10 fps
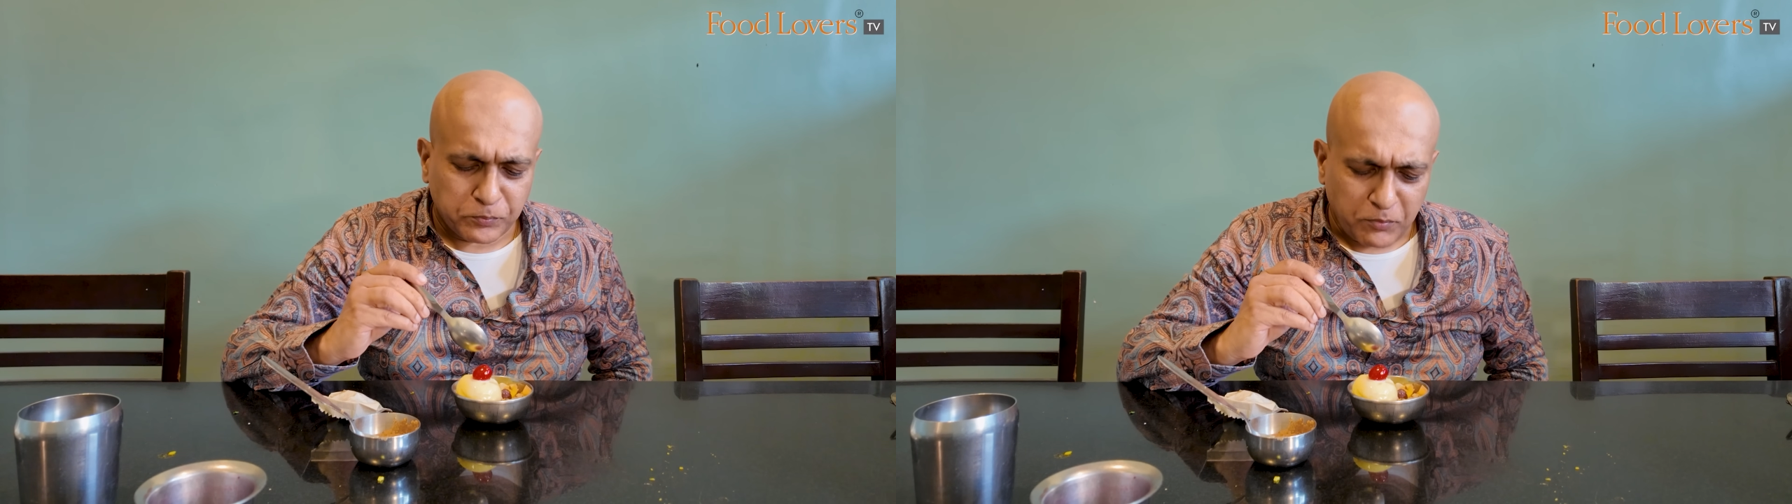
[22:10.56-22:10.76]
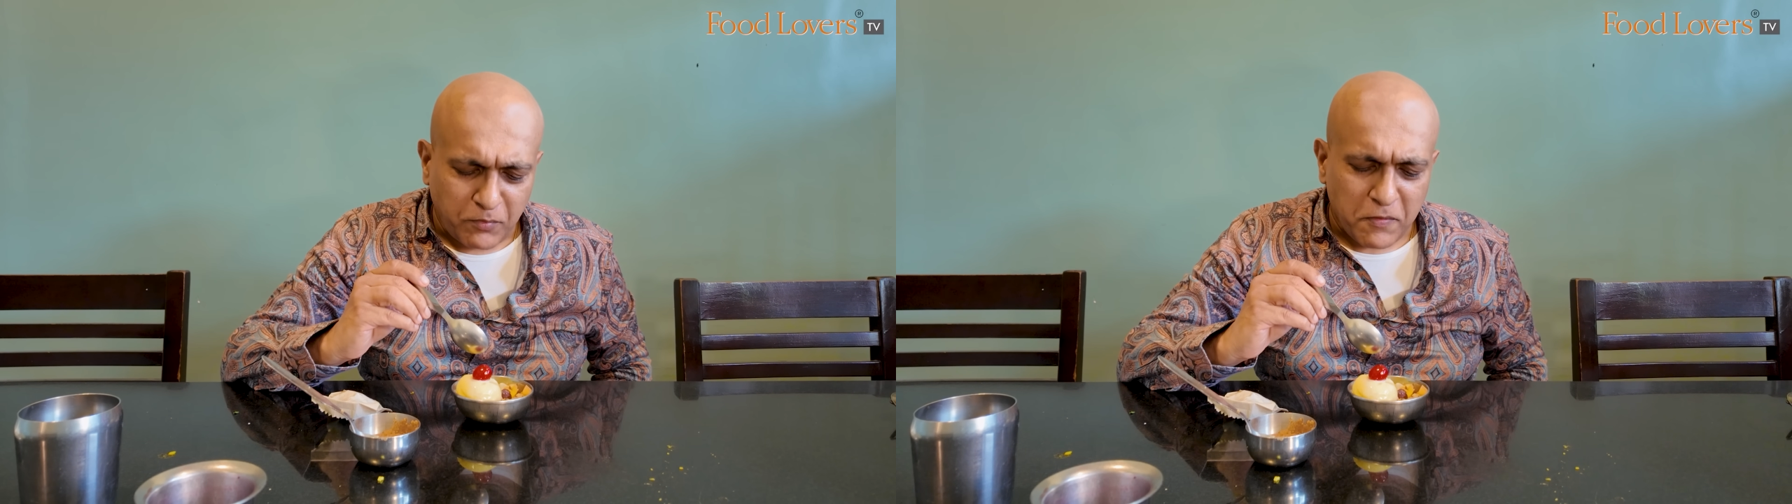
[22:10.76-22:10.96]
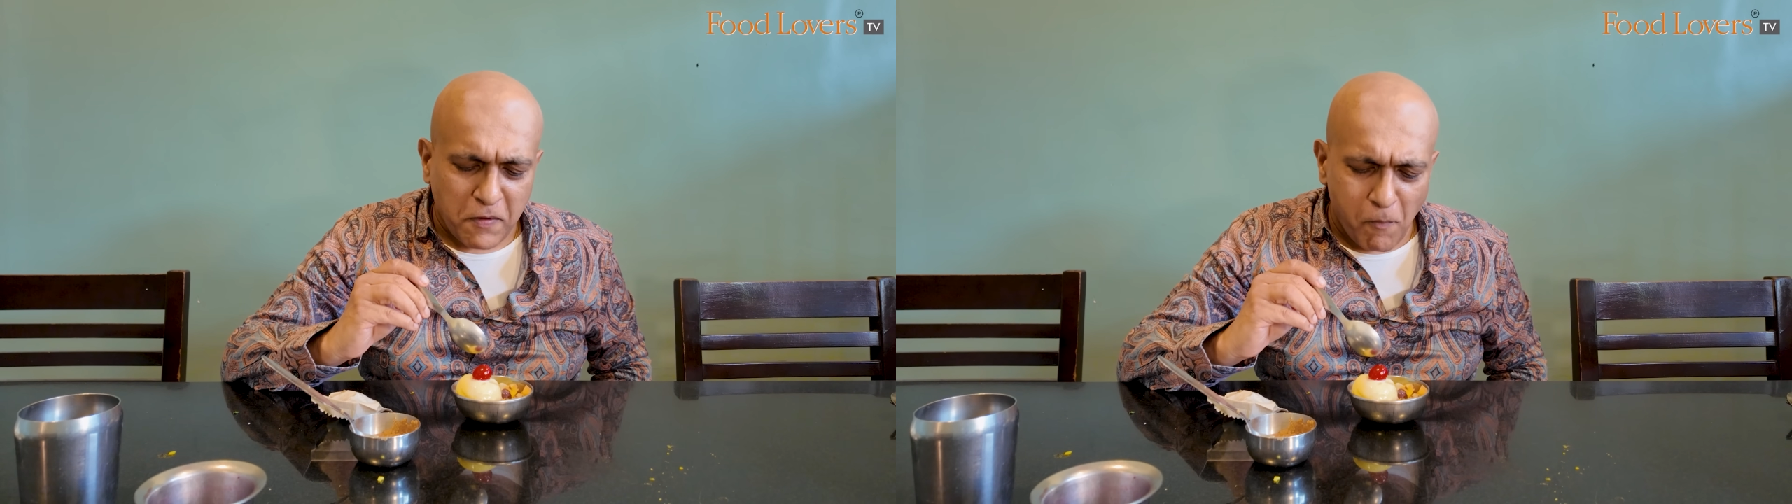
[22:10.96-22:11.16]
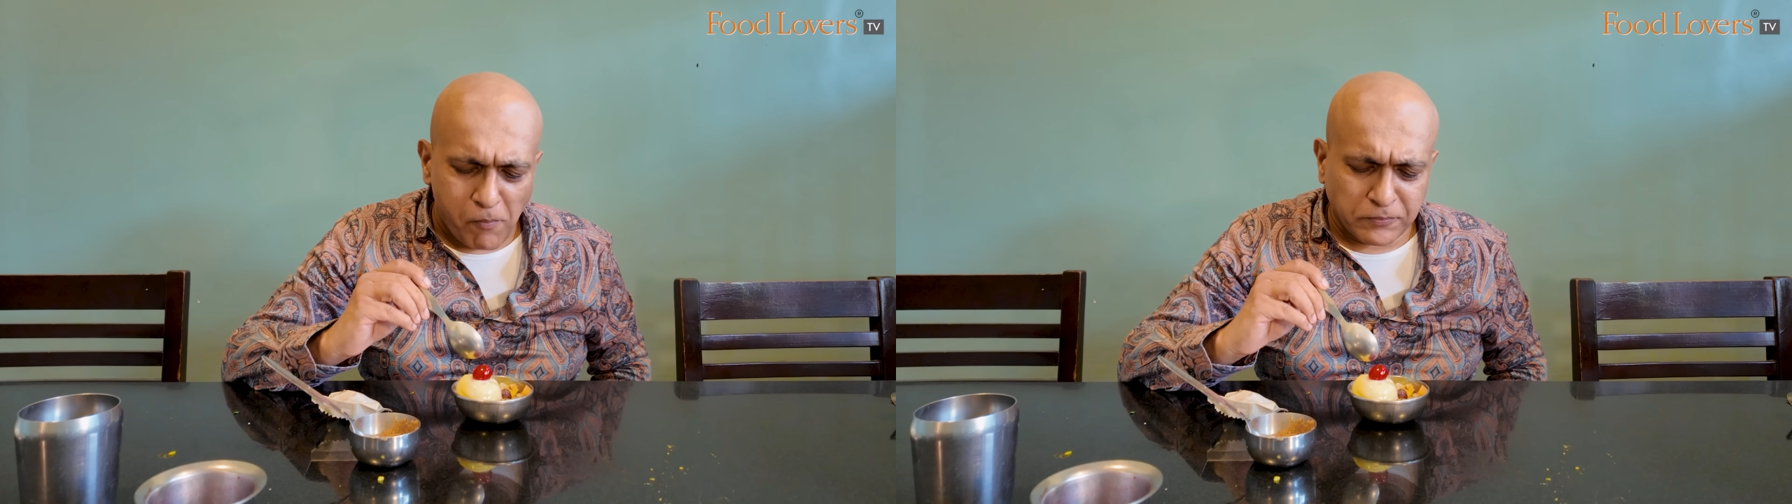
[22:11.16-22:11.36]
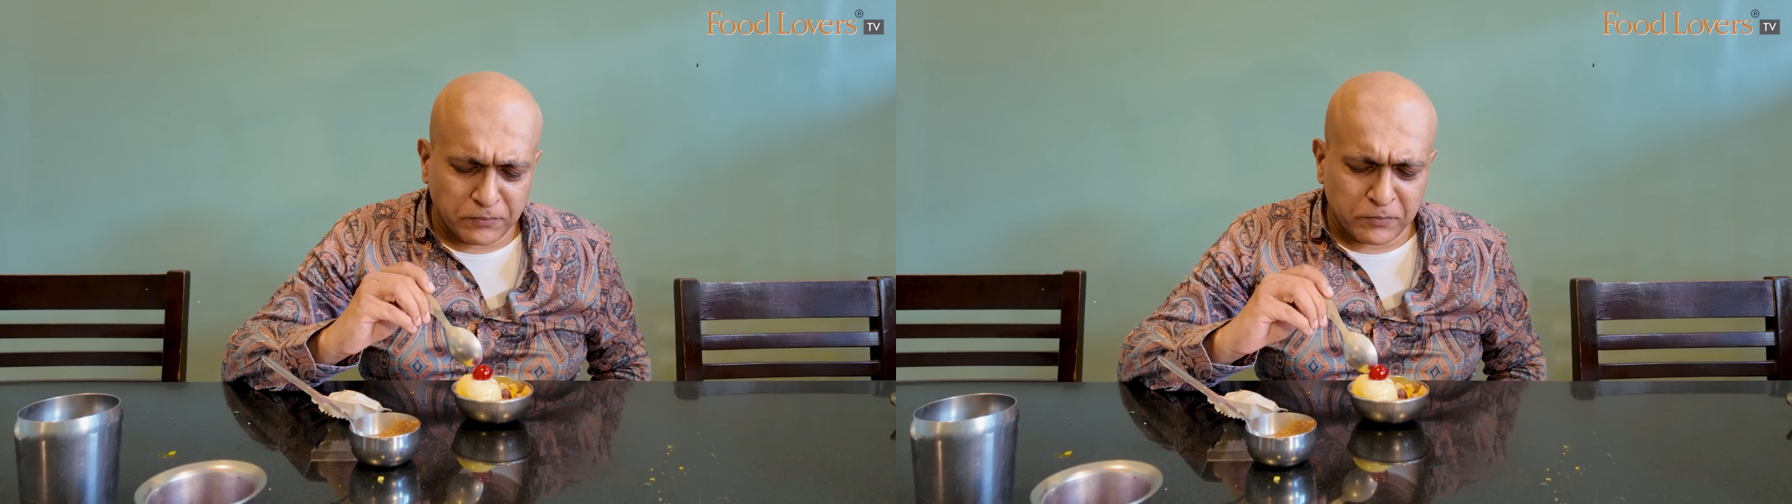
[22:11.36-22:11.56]
That fruit
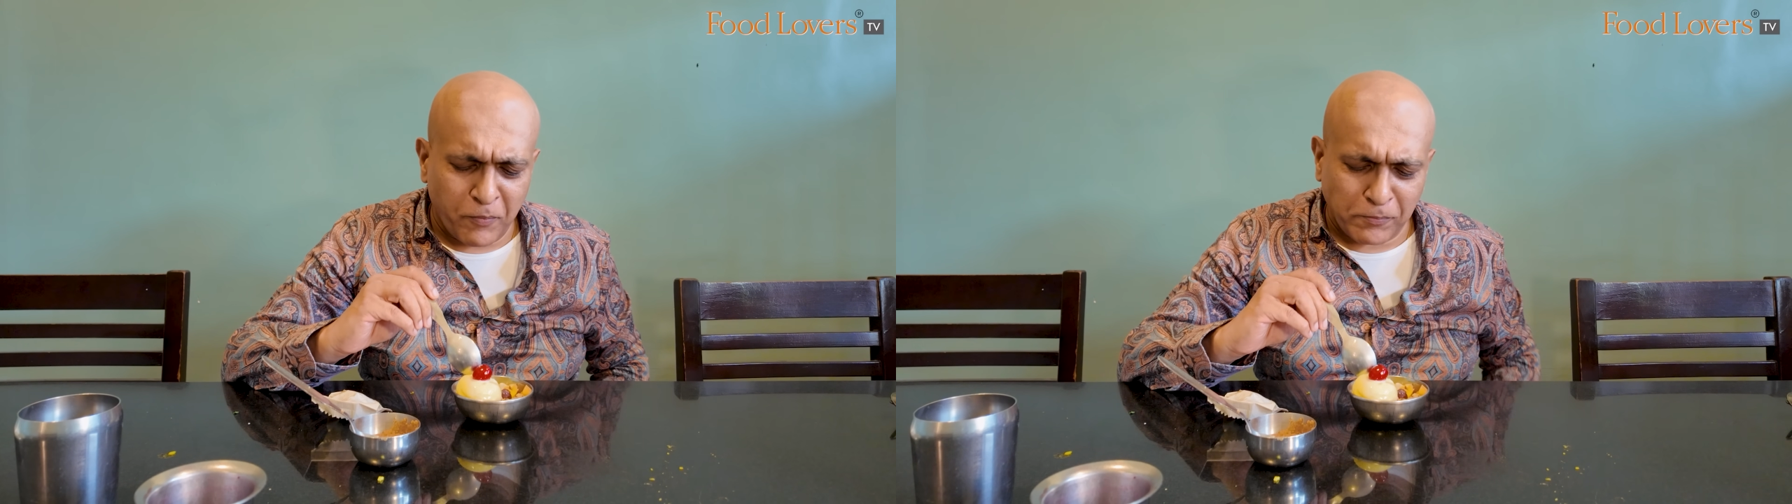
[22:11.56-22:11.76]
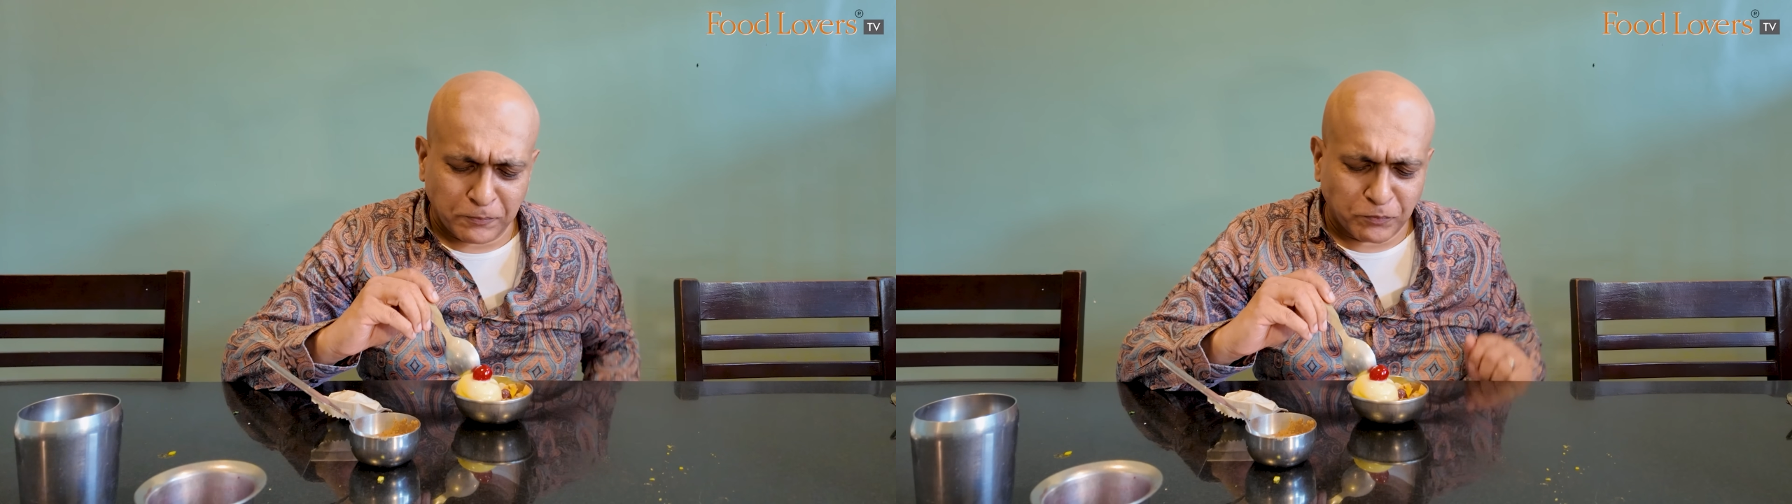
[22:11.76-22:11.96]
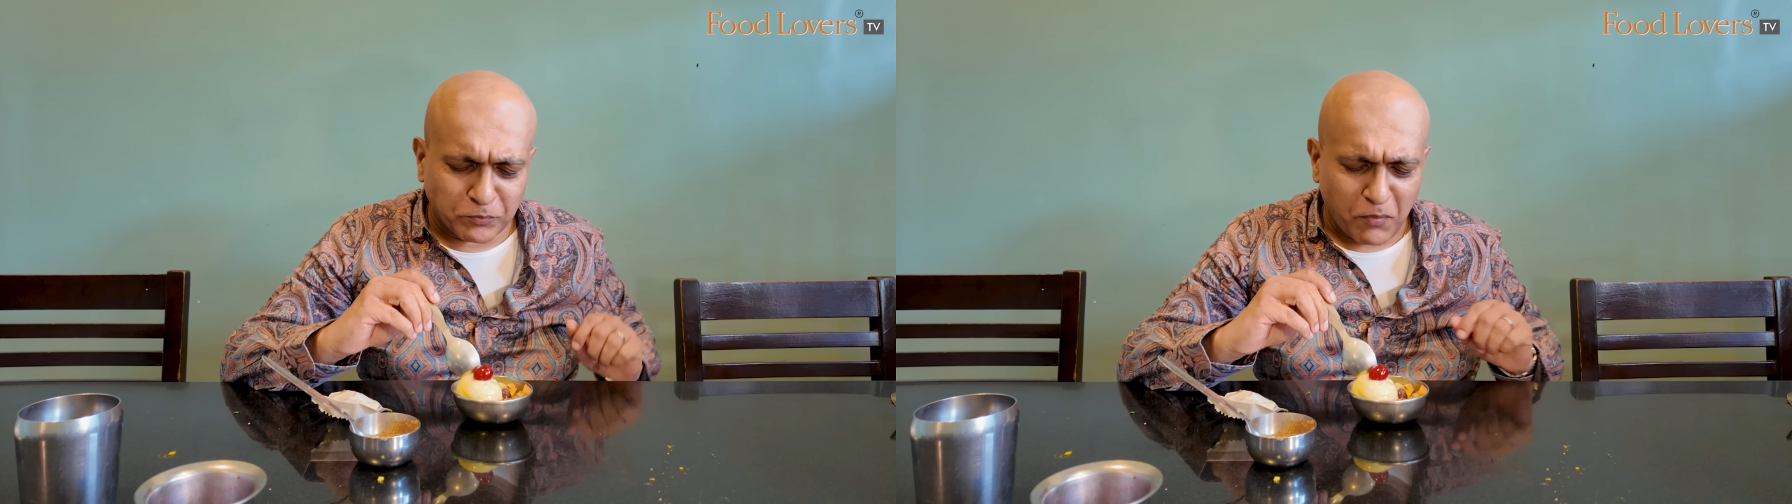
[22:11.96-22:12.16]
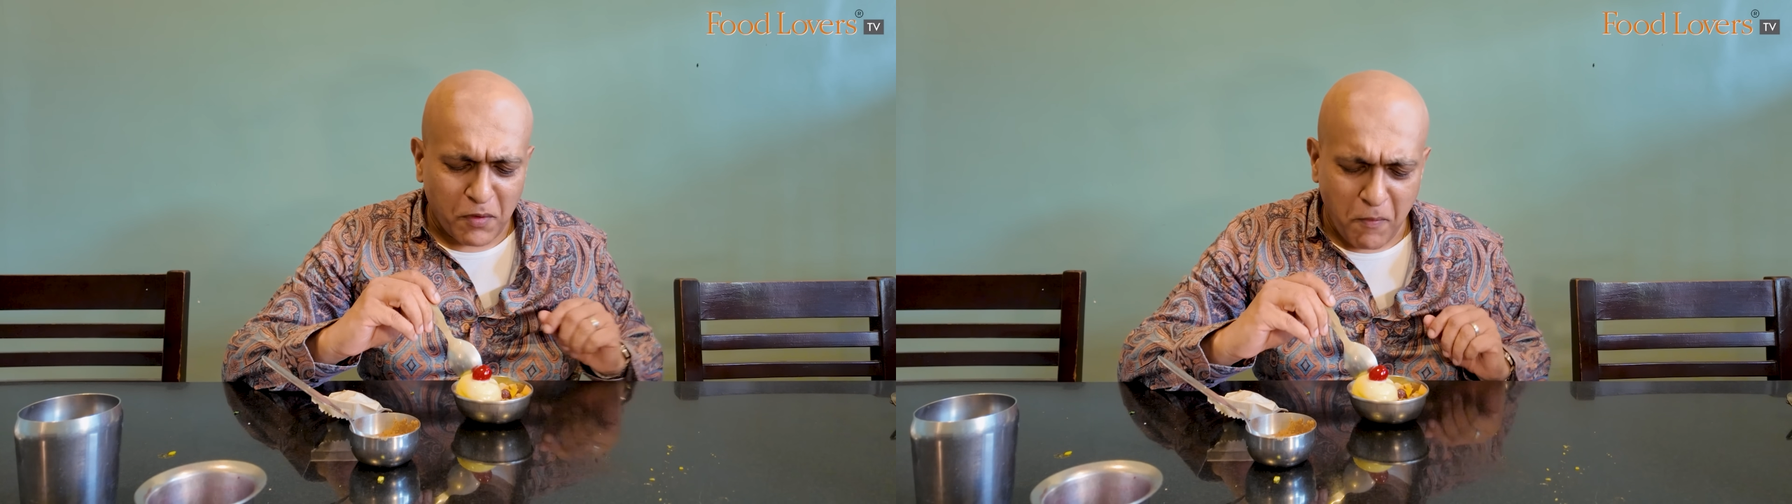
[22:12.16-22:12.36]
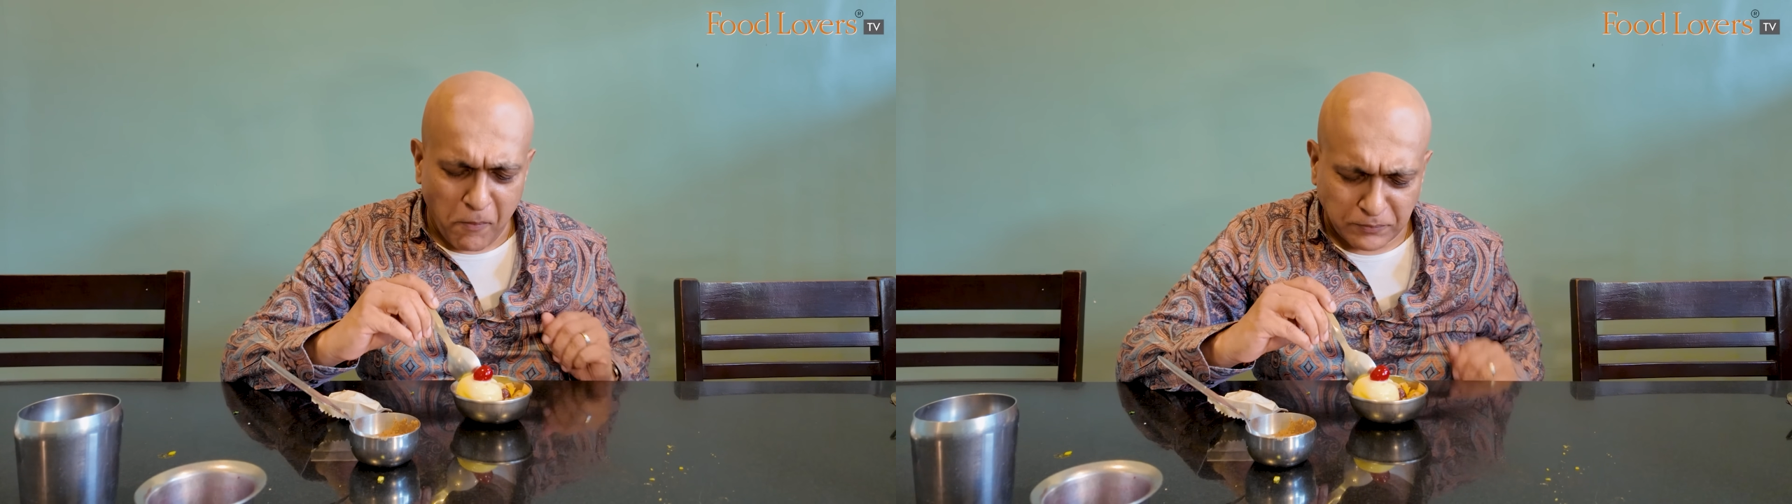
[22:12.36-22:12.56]
salad ice cream is quite
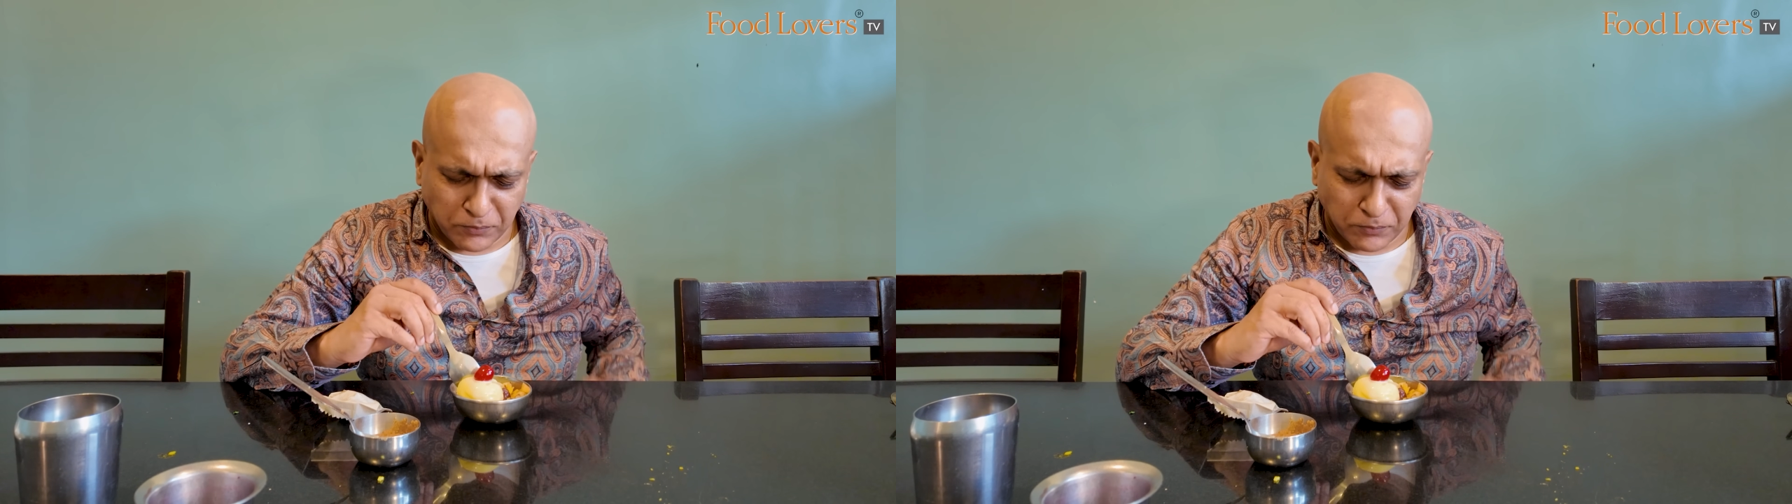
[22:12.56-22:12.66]
literally